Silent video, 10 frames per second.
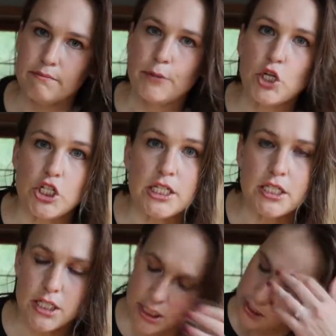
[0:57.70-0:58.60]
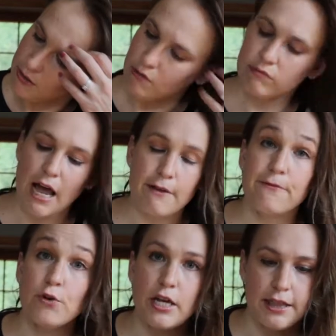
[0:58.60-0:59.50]
purchased, you know,
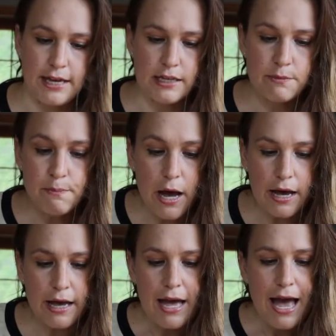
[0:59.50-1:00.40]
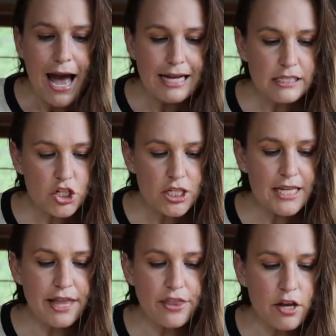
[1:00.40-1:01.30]
not free things, but I did just
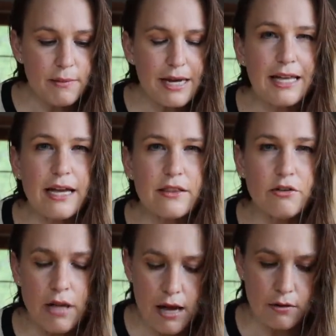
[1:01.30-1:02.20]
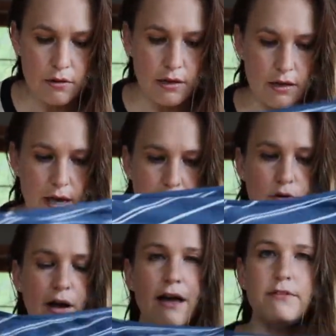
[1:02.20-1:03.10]
get them, and they're not, I
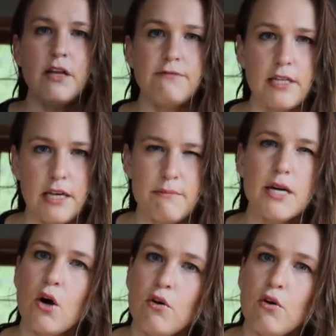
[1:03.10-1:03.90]
don't have enough to like make a